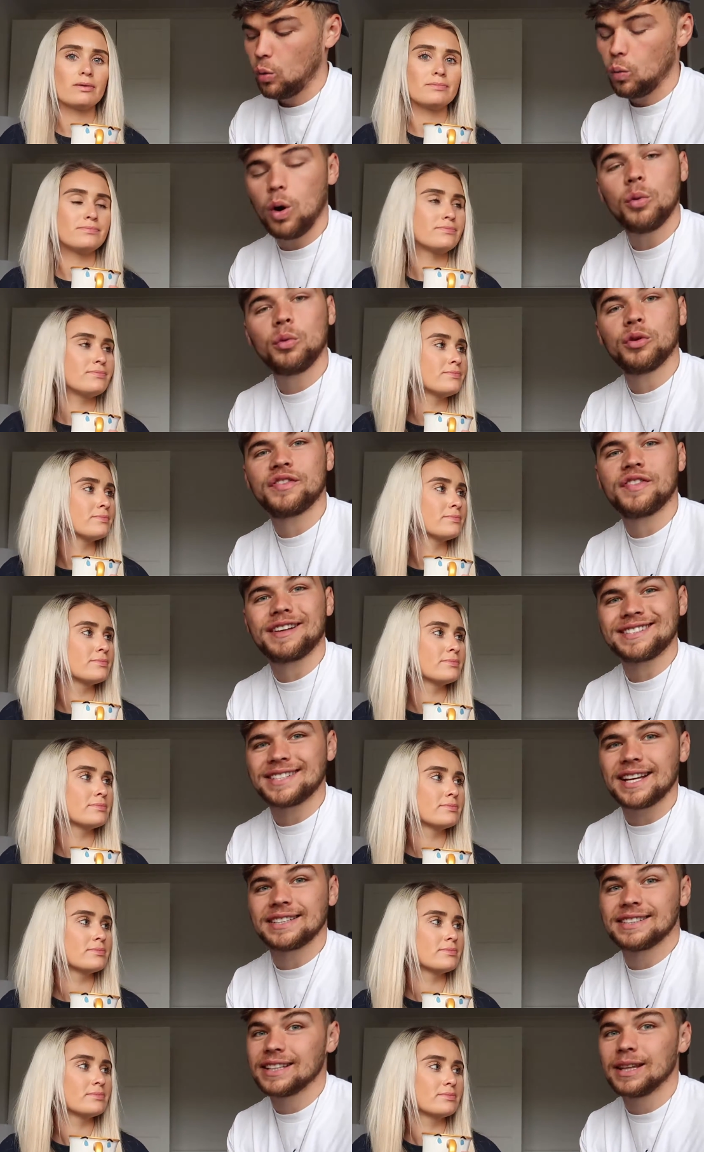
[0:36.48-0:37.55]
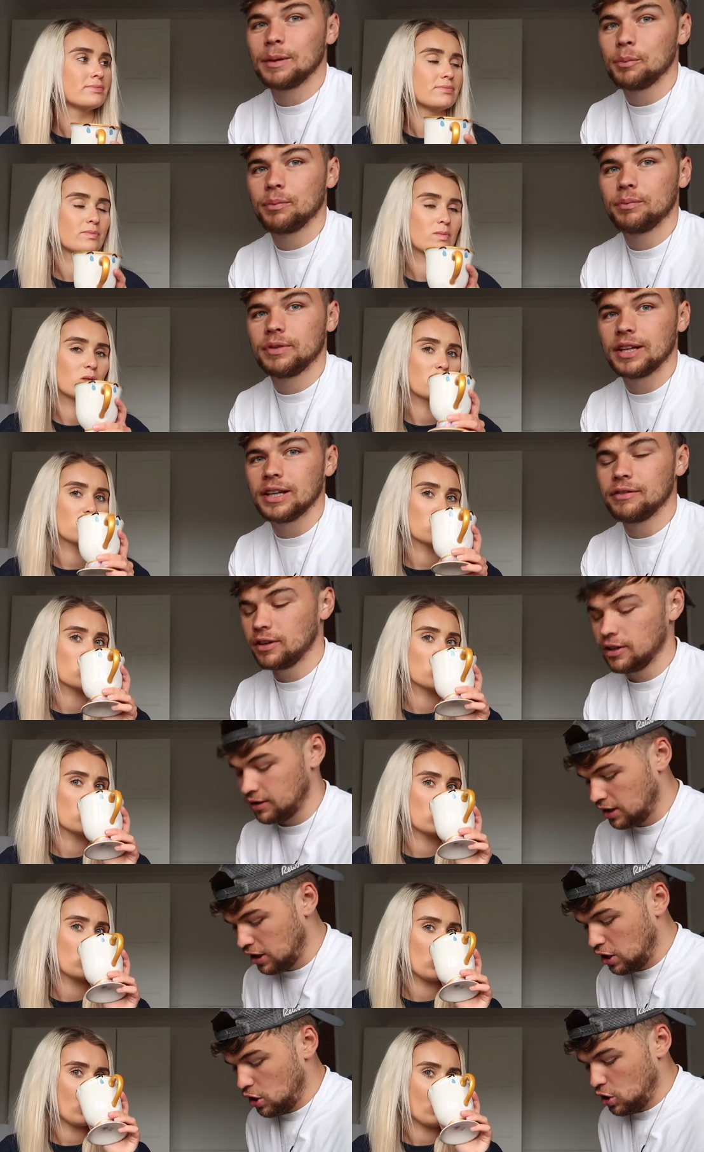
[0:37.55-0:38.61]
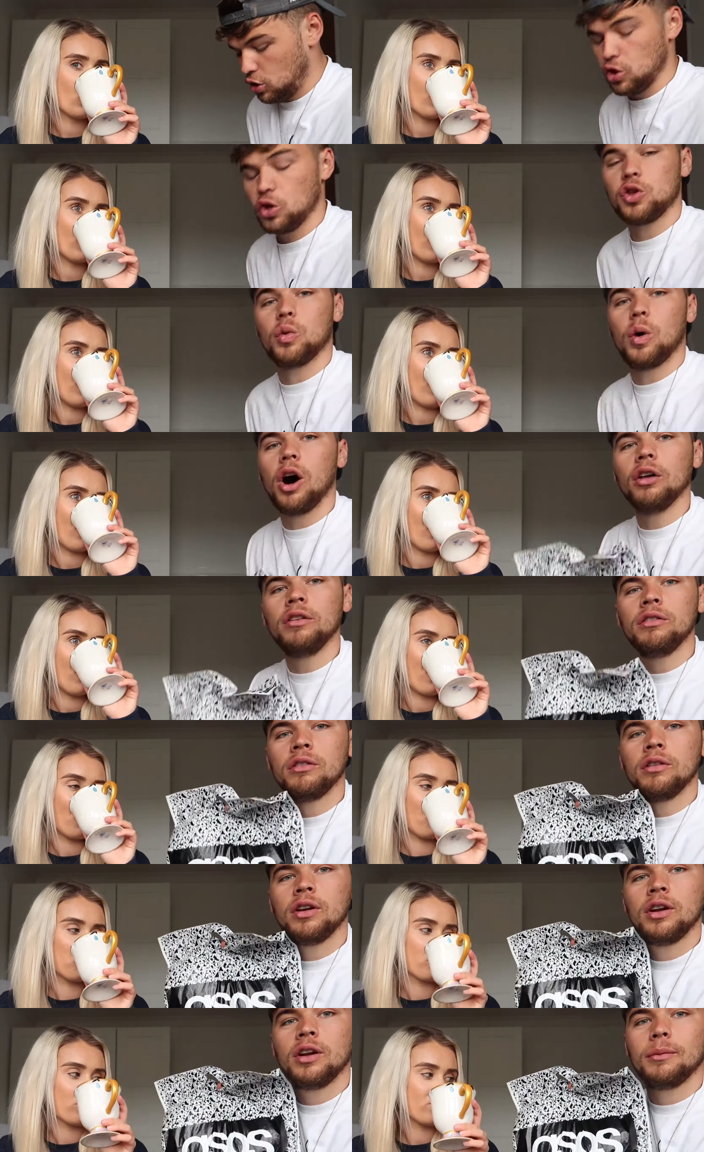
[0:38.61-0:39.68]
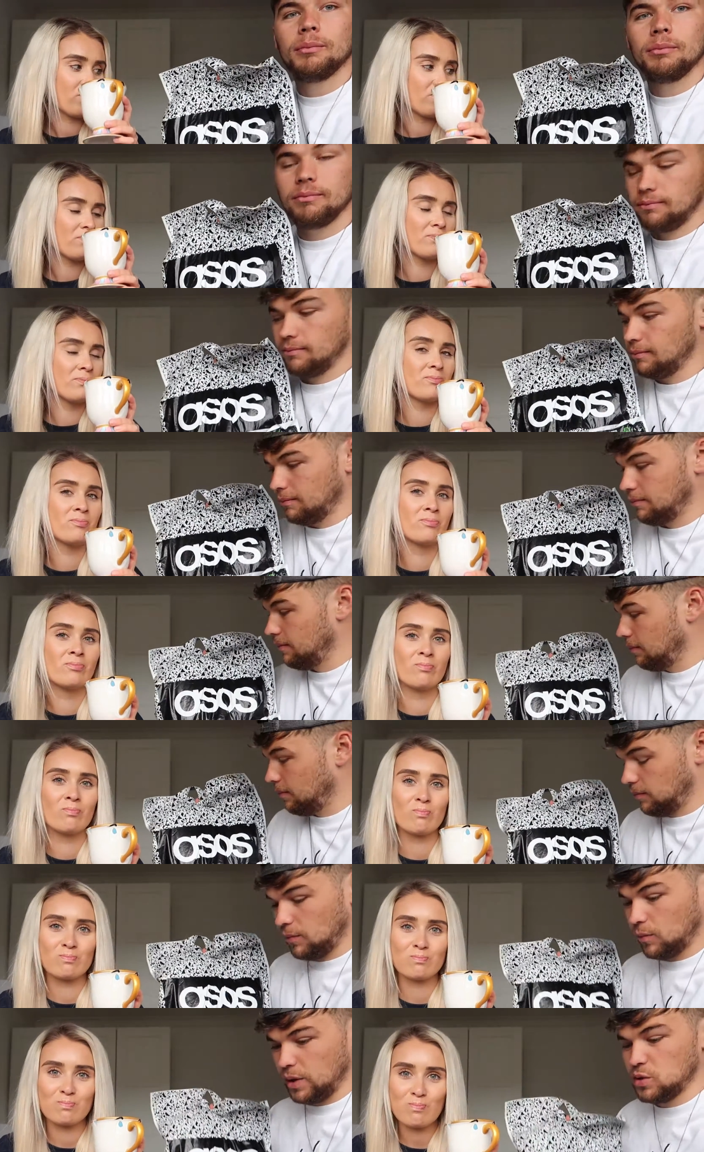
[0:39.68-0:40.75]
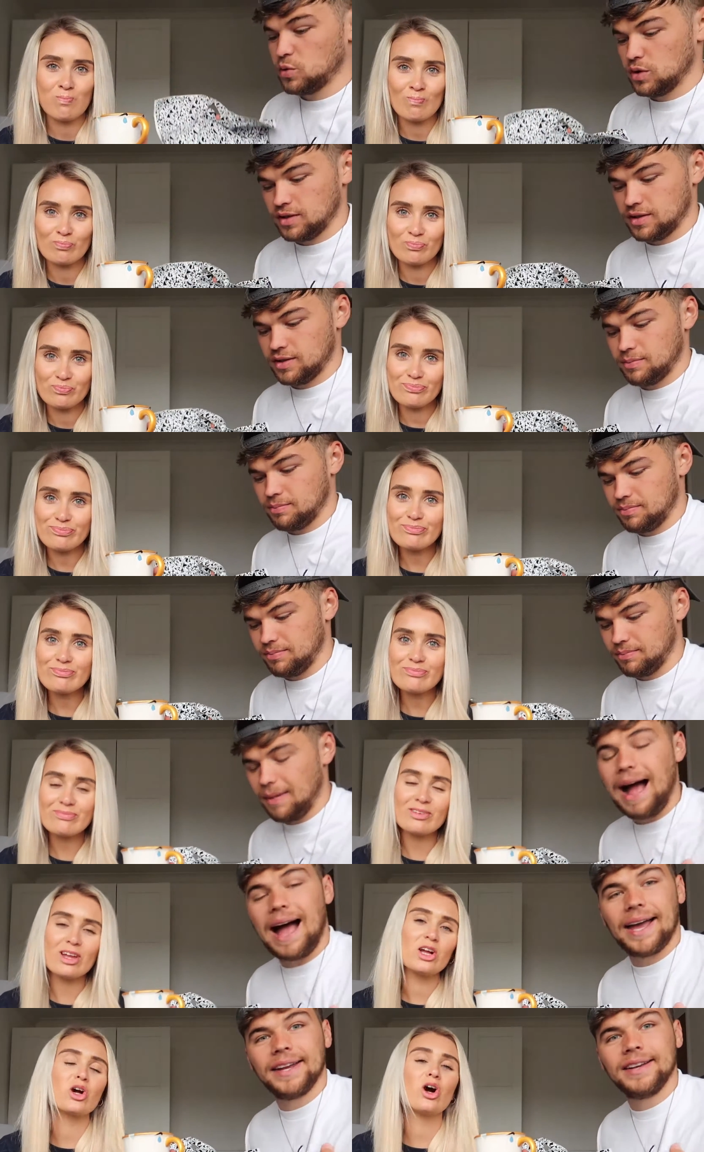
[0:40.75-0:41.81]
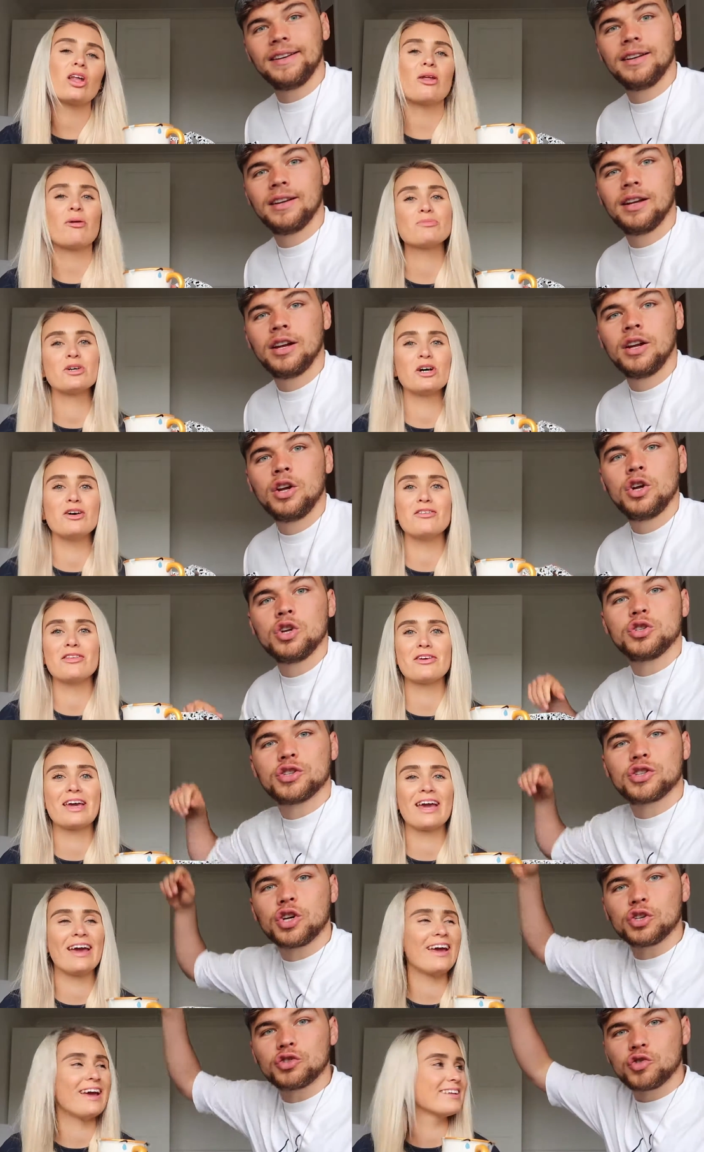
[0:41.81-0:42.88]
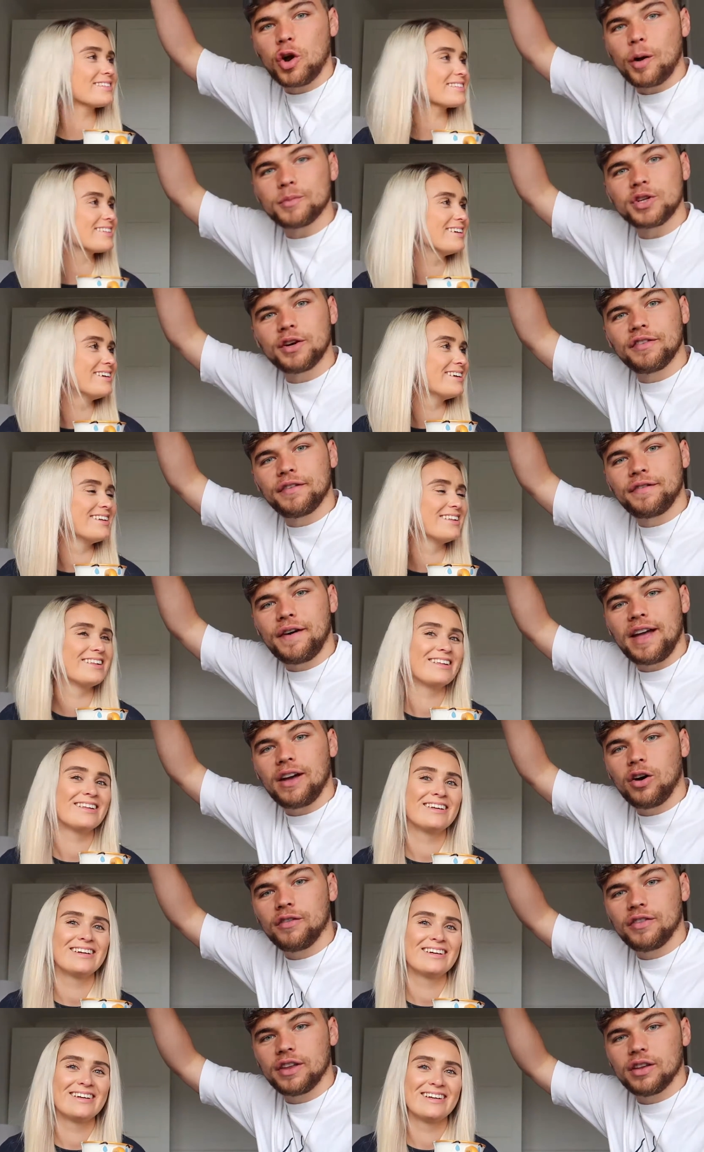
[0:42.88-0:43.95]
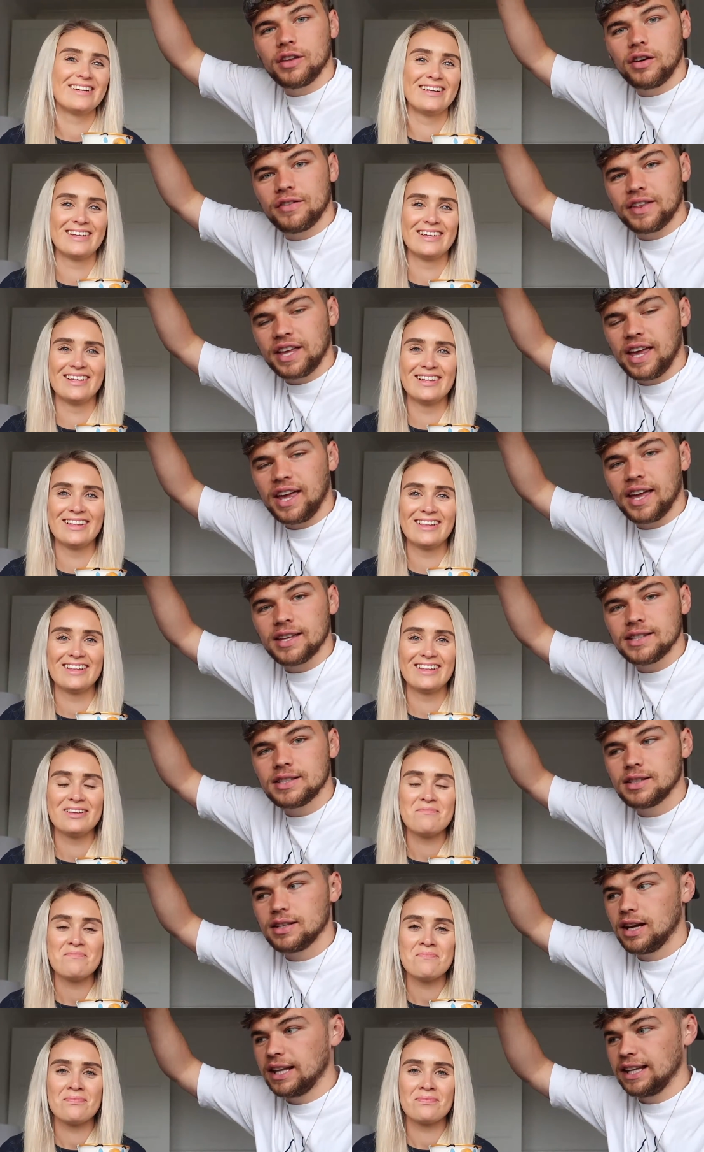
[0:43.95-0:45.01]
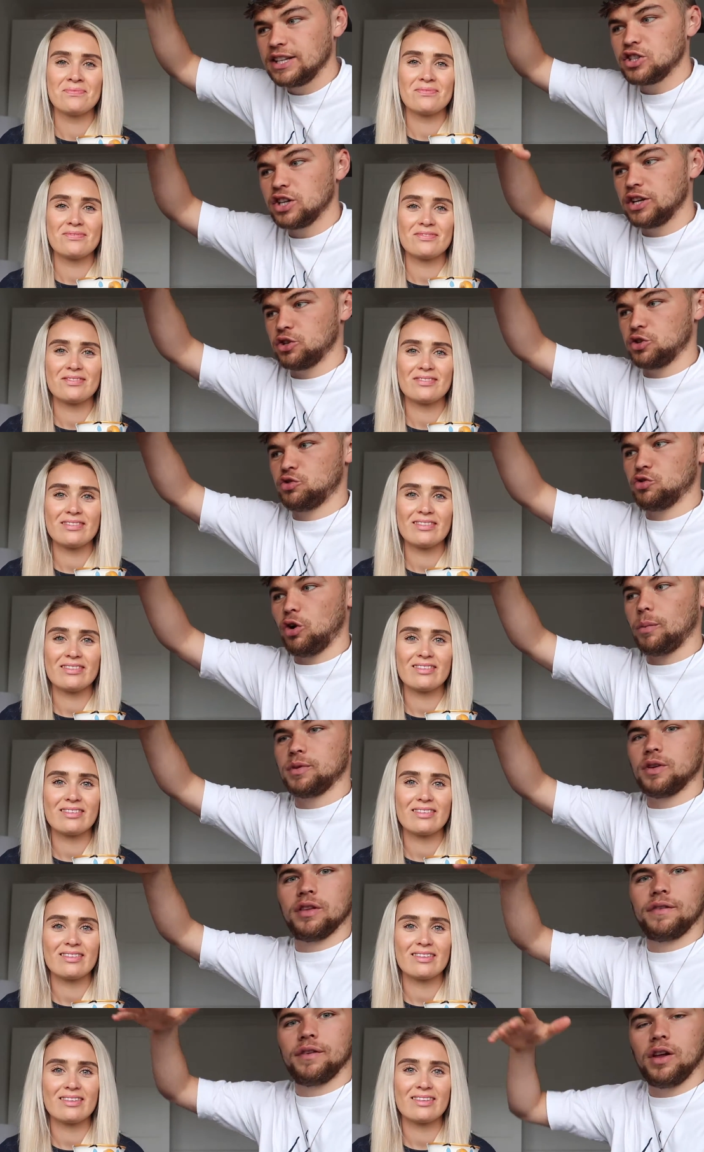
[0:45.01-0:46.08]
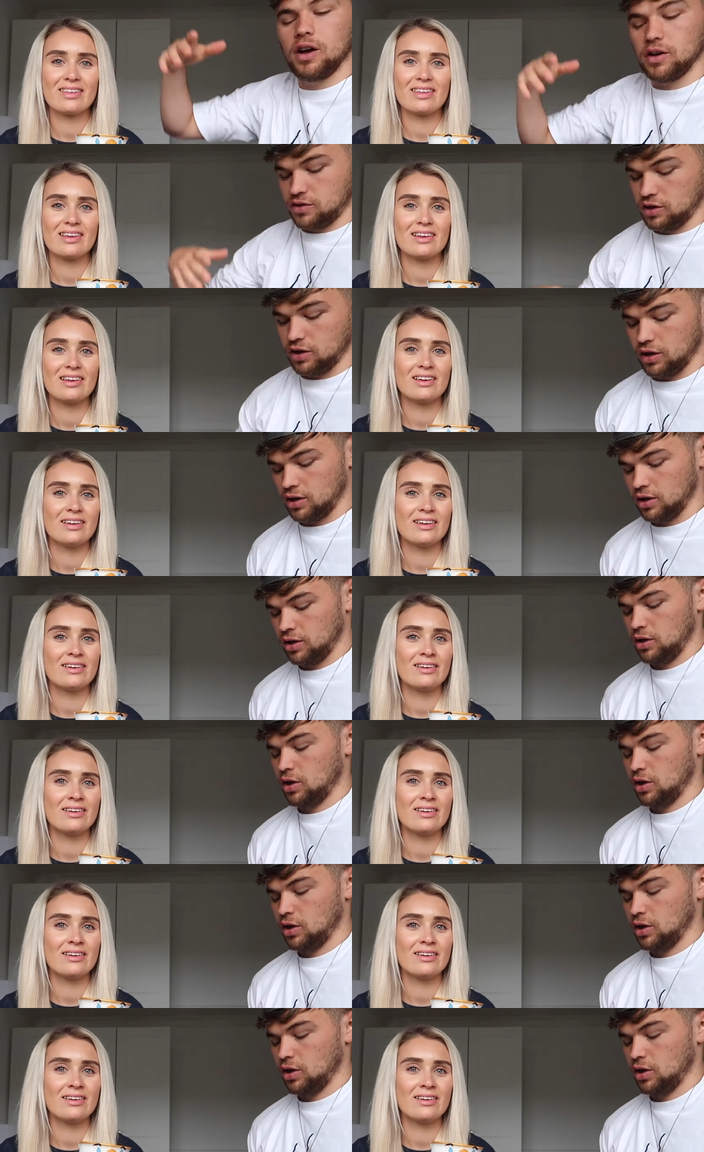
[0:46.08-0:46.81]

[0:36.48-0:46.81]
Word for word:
Speaker 1: One was fantastically delivered, the other one, which was mine,
Speaker 2: got just got
Speaker 1: dropped off the, of the, of the gate and literally just dropped on the floor, so